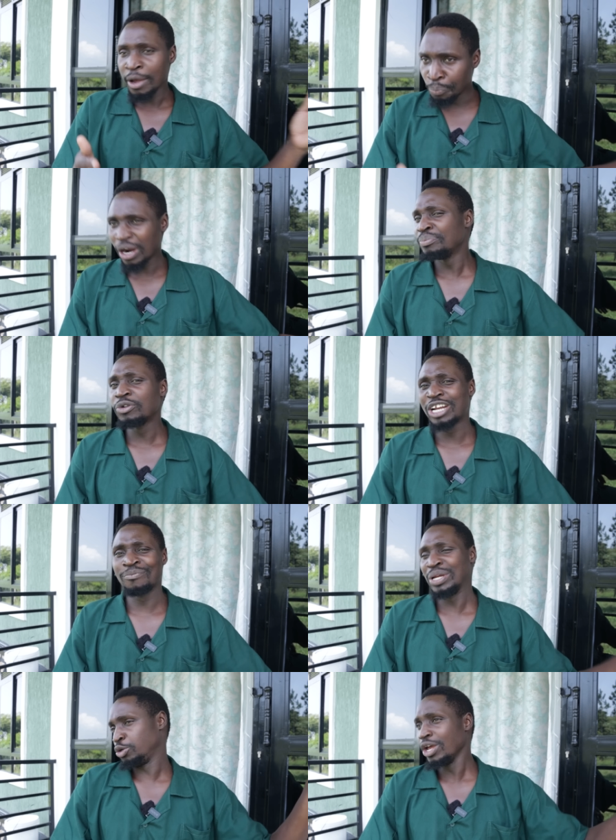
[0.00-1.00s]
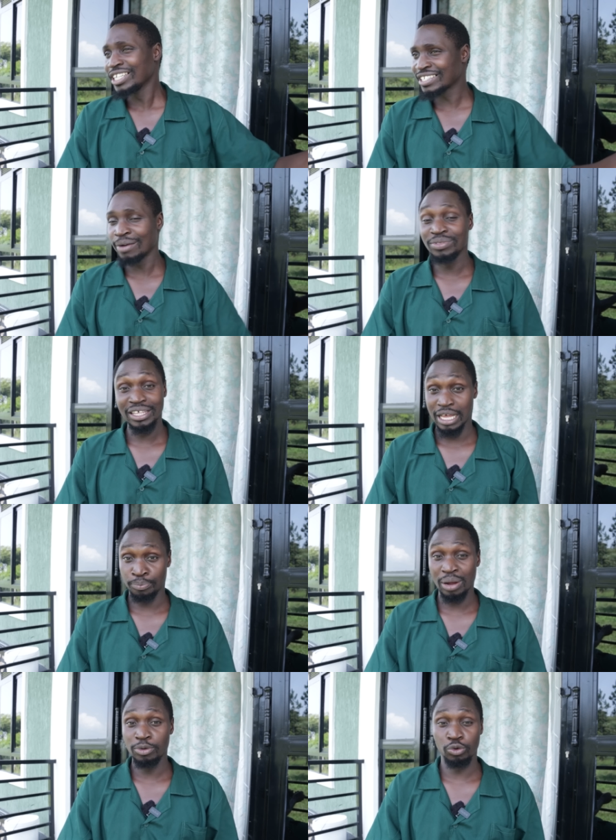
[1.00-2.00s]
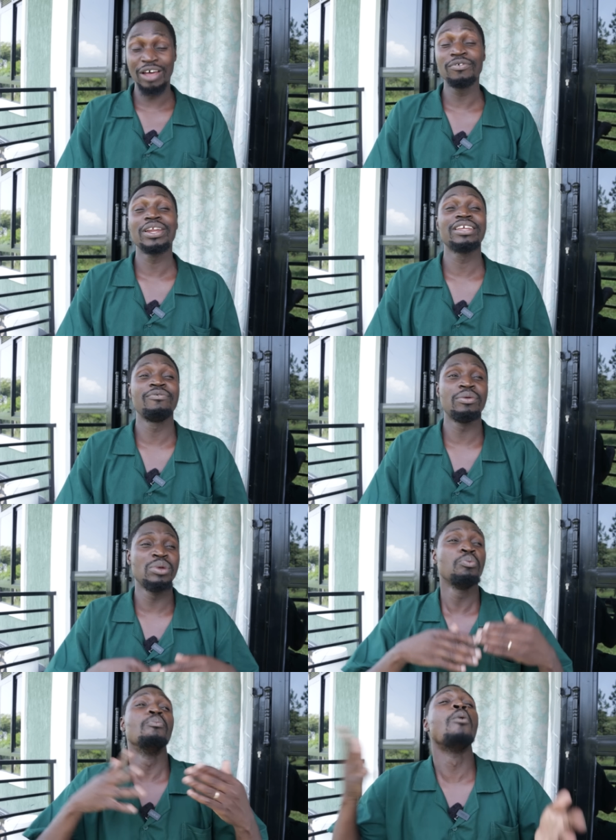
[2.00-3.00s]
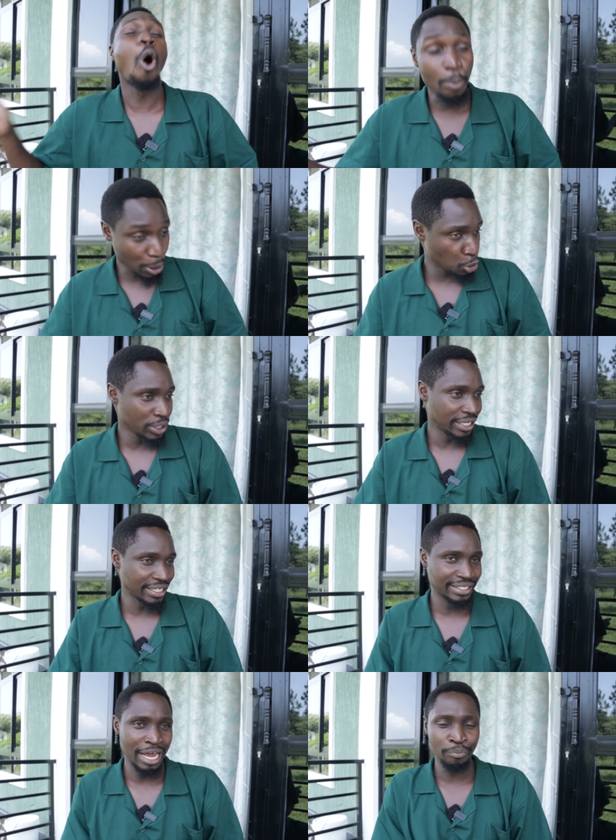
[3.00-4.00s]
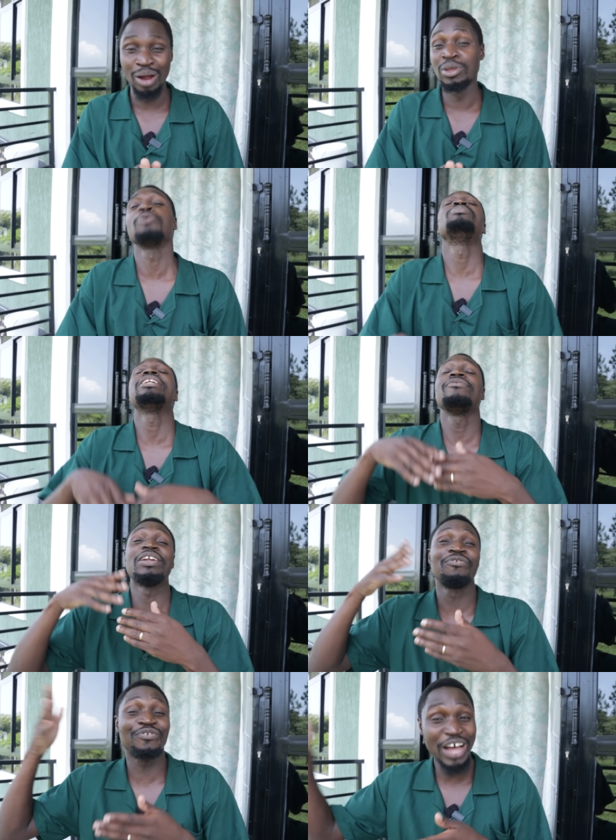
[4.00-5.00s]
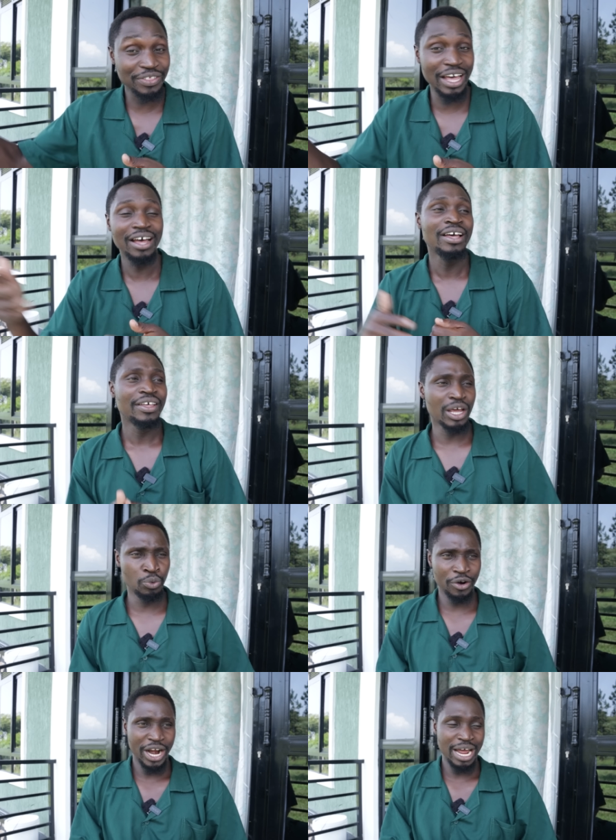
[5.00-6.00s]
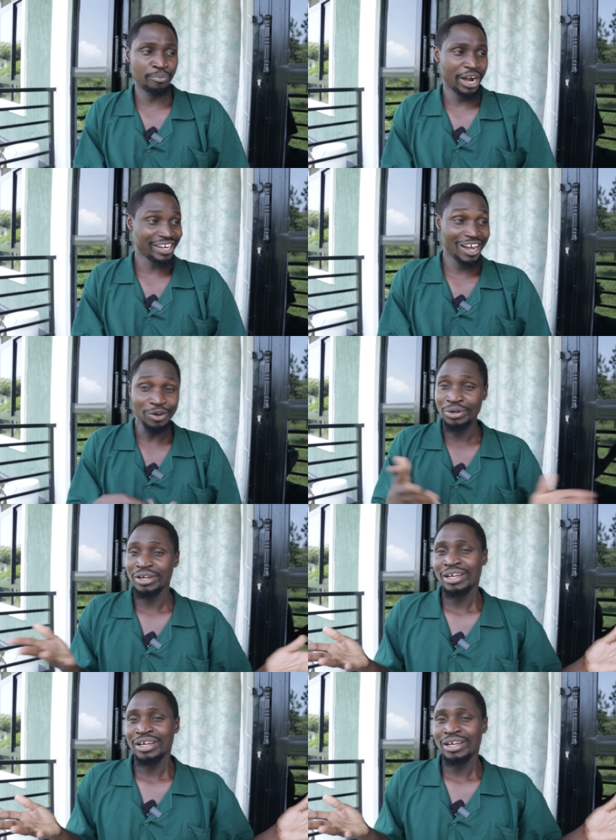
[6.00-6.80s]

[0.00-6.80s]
I probably would have been doing something that probably could have even given me more opportunities, and probably I'll be even further than where I am right now.